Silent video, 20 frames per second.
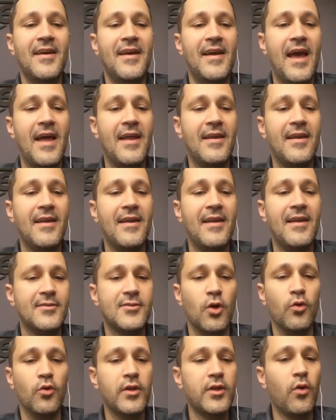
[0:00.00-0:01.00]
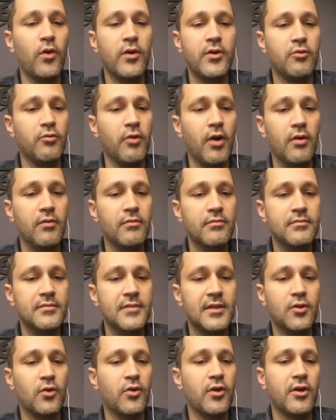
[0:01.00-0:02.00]
And it's only going to grow.
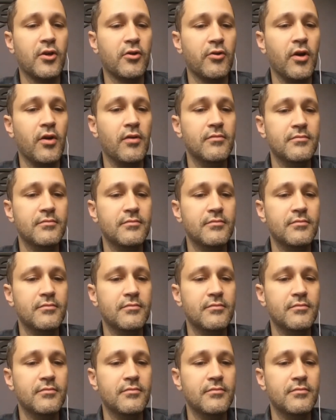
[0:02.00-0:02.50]
It's only going to grow.